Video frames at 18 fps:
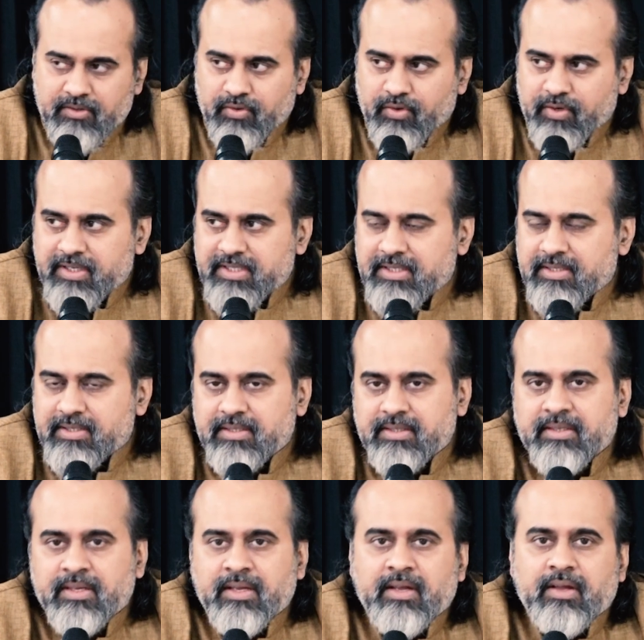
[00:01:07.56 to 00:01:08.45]
So
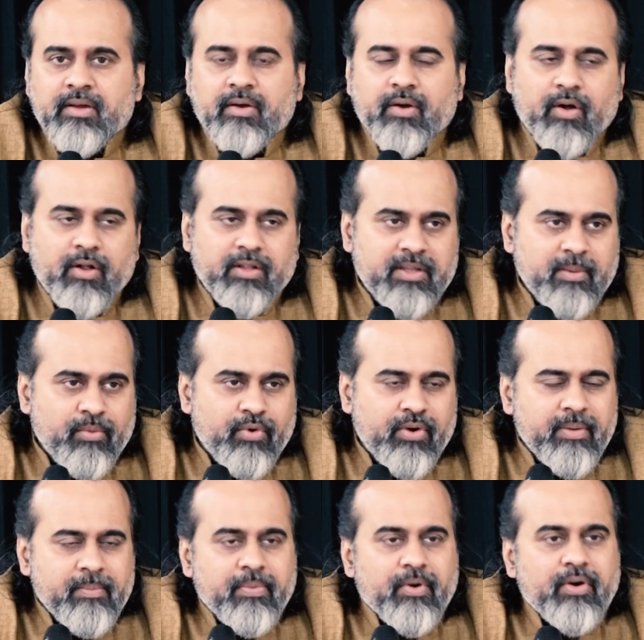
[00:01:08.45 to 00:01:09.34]
it's all the
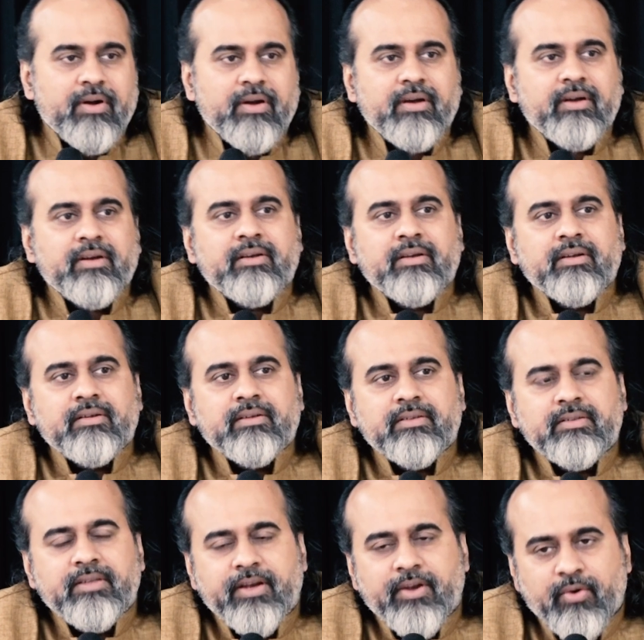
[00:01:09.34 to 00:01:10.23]
more important
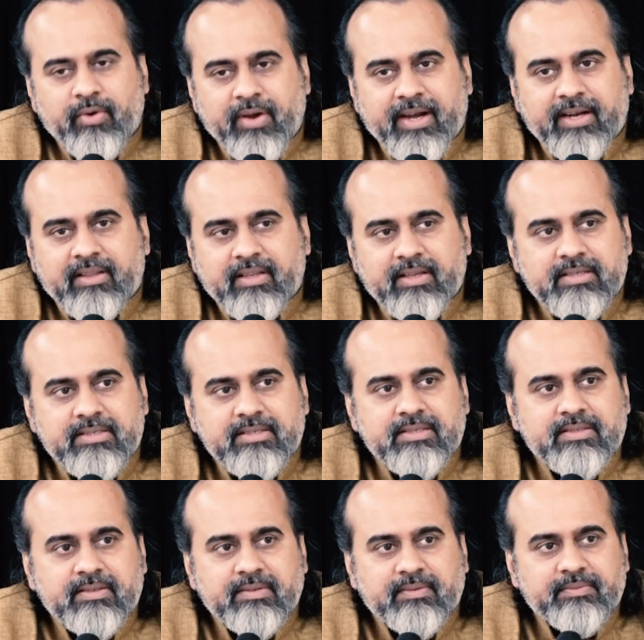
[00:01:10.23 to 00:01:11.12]
that you get
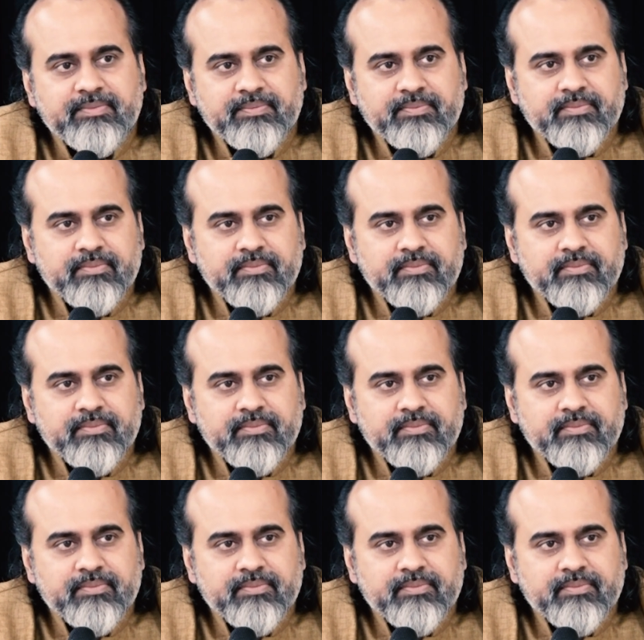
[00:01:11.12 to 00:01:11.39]
this.